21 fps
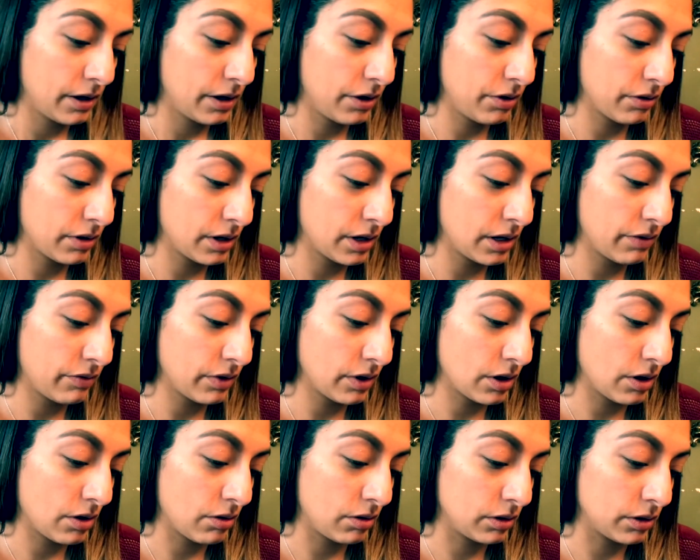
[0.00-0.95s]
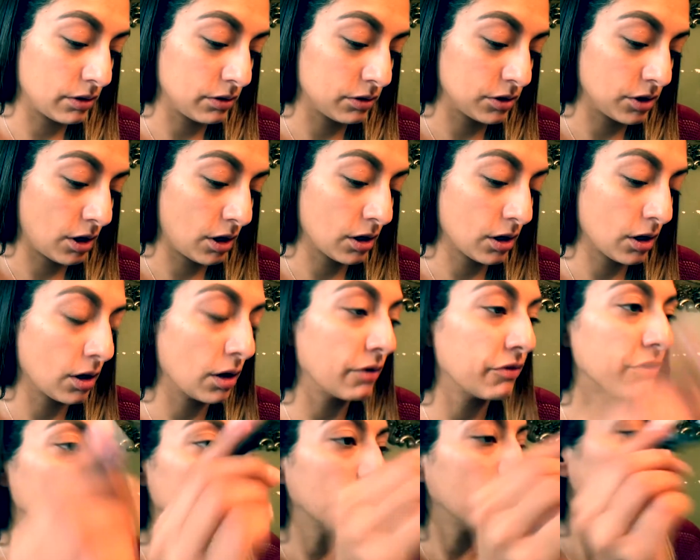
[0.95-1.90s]
You could even go a little darker
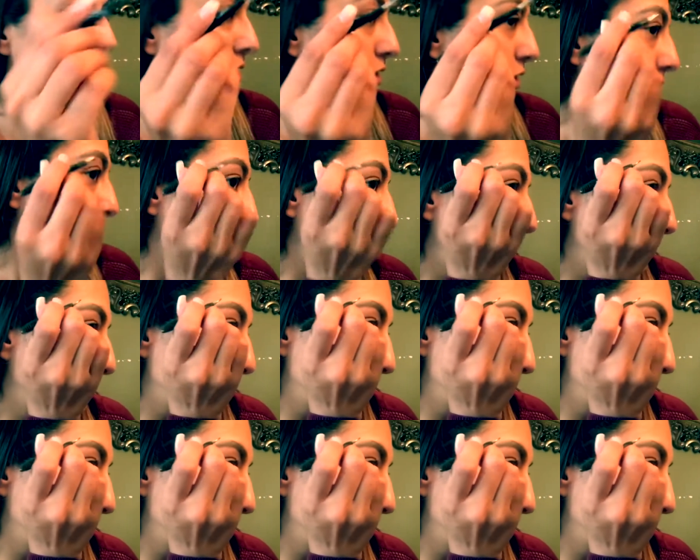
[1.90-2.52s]
if you wanted to.